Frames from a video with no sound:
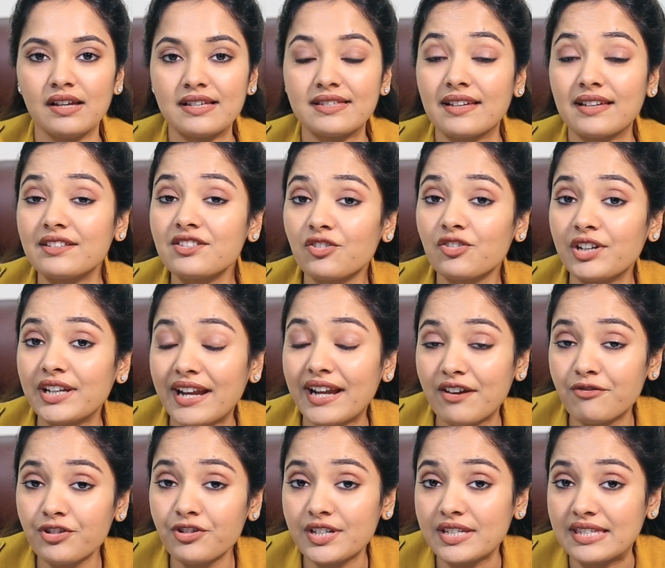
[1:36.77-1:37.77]
Sunscreen
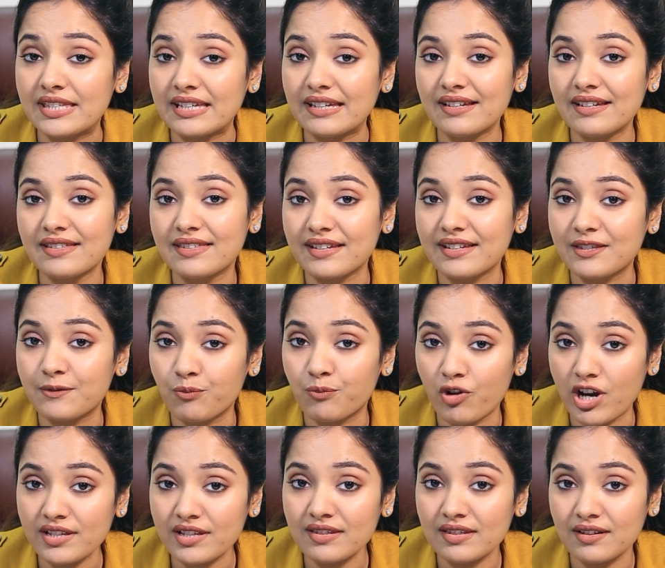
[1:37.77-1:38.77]
efficacy is
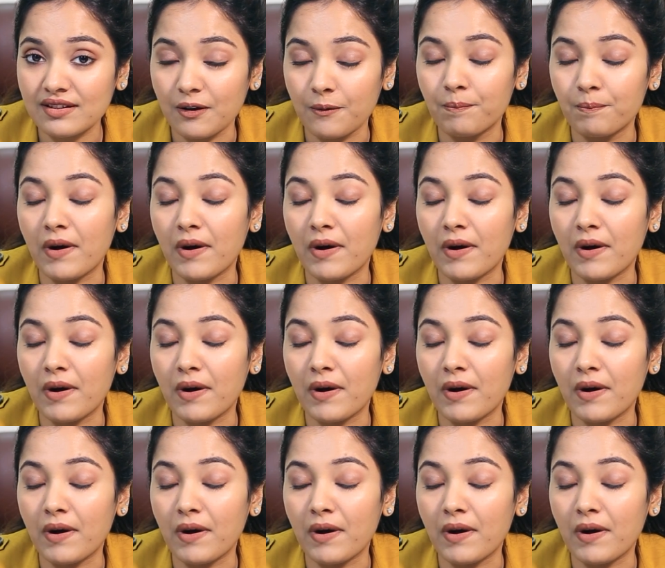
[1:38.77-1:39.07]
expressed